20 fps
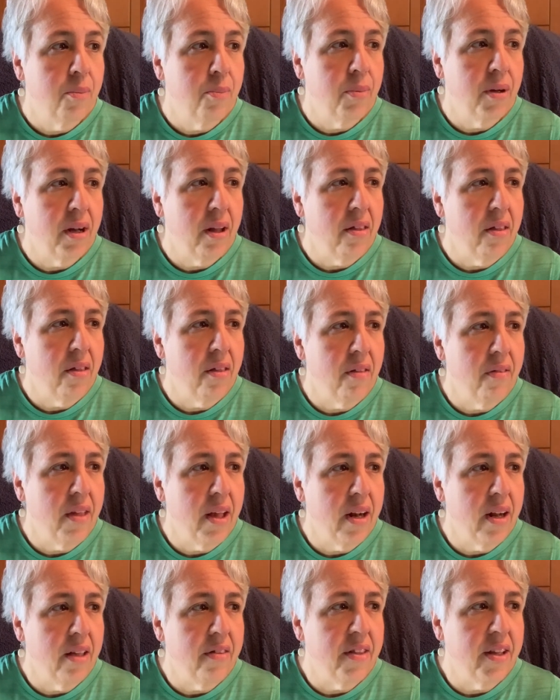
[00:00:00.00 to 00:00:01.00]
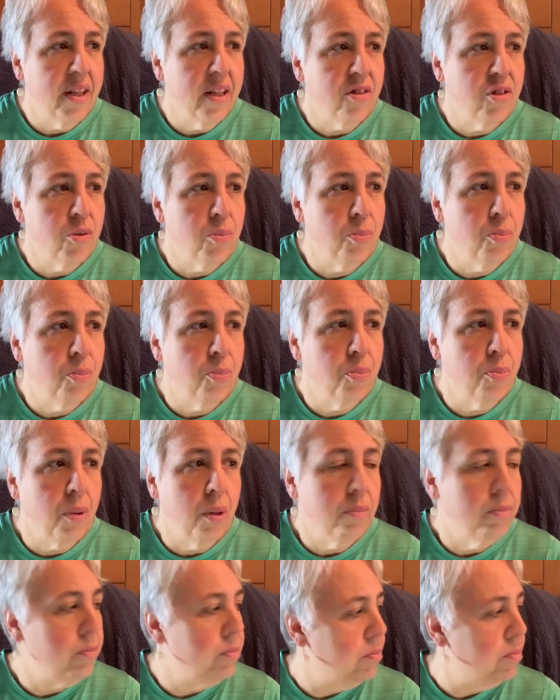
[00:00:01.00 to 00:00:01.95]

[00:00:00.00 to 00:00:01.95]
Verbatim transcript: But other than that, I think it's, oh,